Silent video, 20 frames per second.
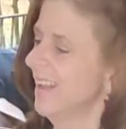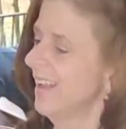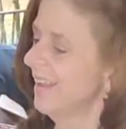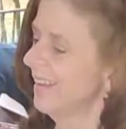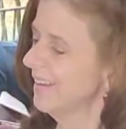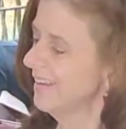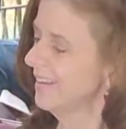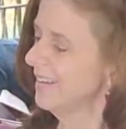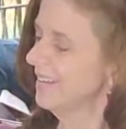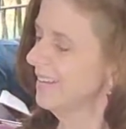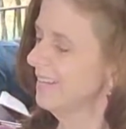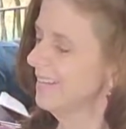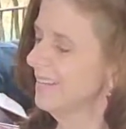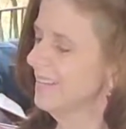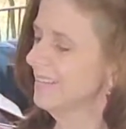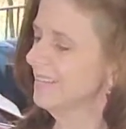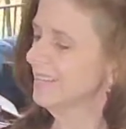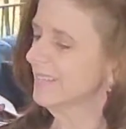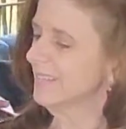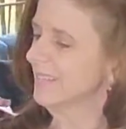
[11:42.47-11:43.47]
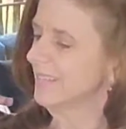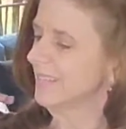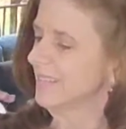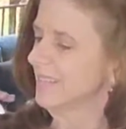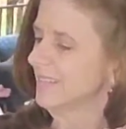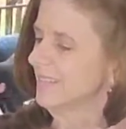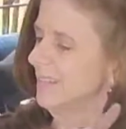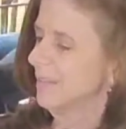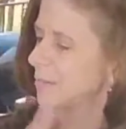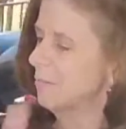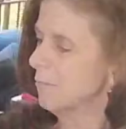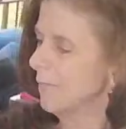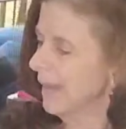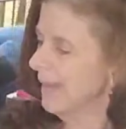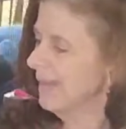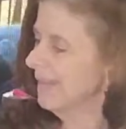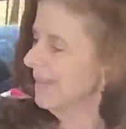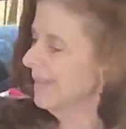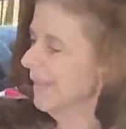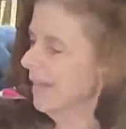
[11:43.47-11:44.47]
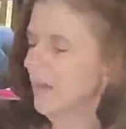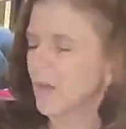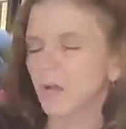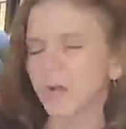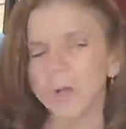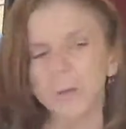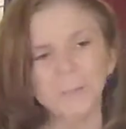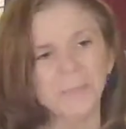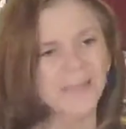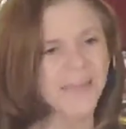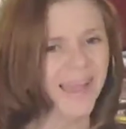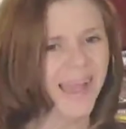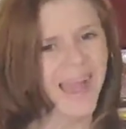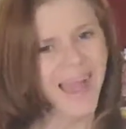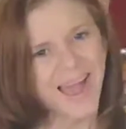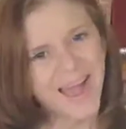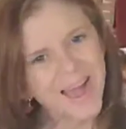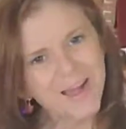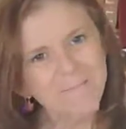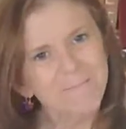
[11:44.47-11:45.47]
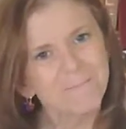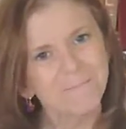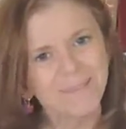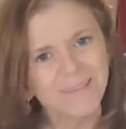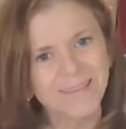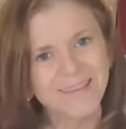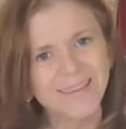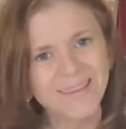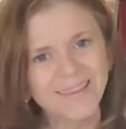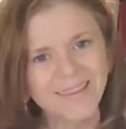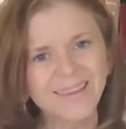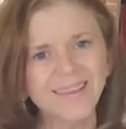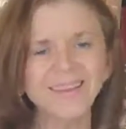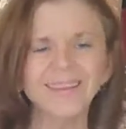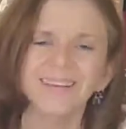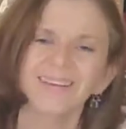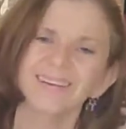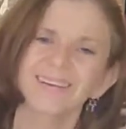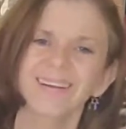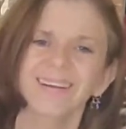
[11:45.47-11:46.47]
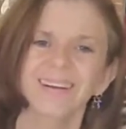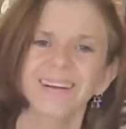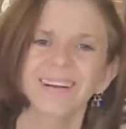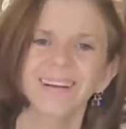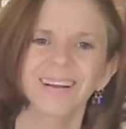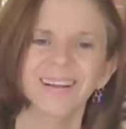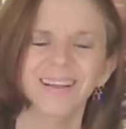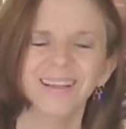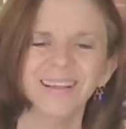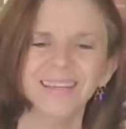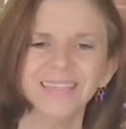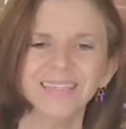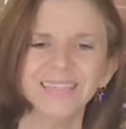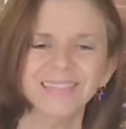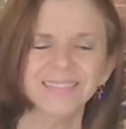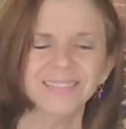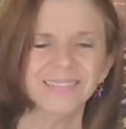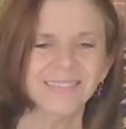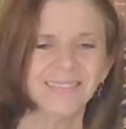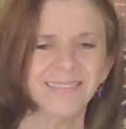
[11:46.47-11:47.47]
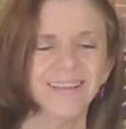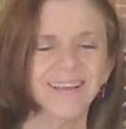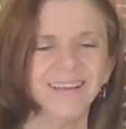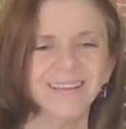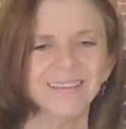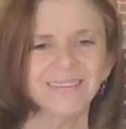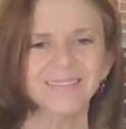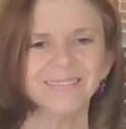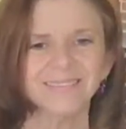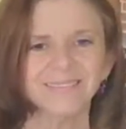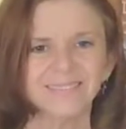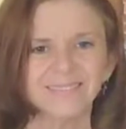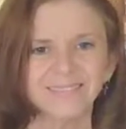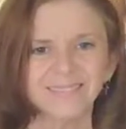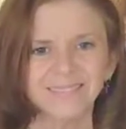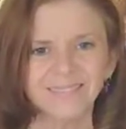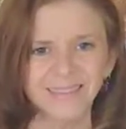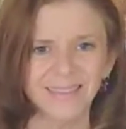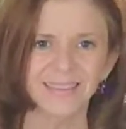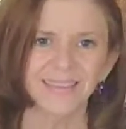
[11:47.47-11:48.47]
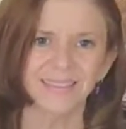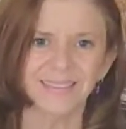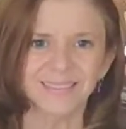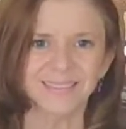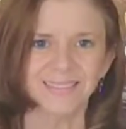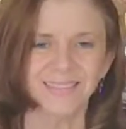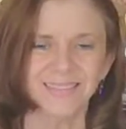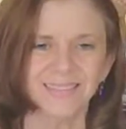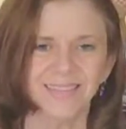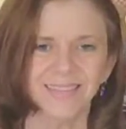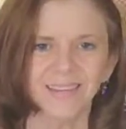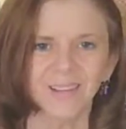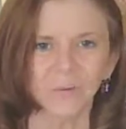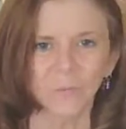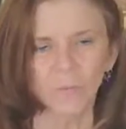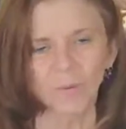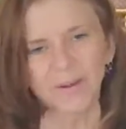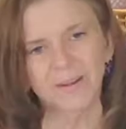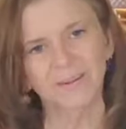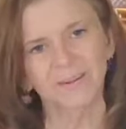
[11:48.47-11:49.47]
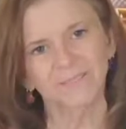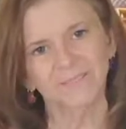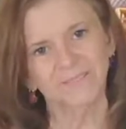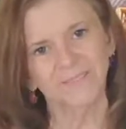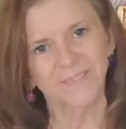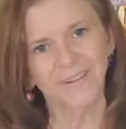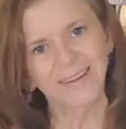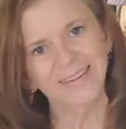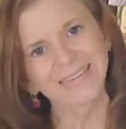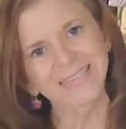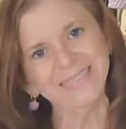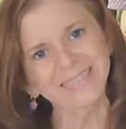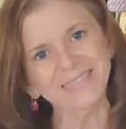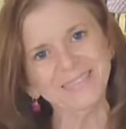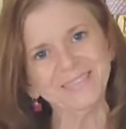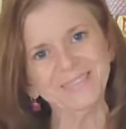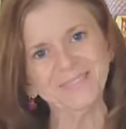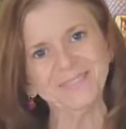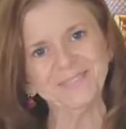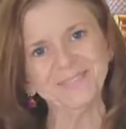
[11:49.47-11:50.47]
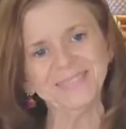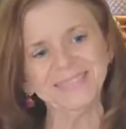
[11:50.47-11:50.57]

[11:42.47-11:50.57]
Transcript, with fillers: and make the hubby happy, and he like thinks that I wear it for him,